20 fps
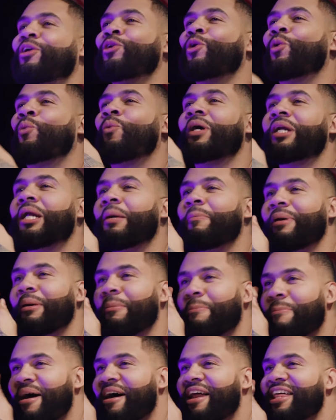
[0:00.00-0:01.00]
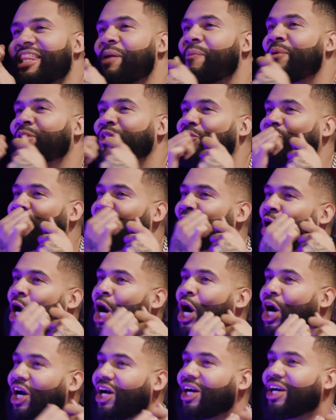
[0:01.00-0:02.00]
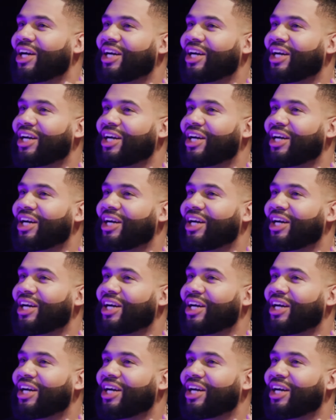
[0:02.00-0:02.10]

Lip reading: you want to be better than what you really are.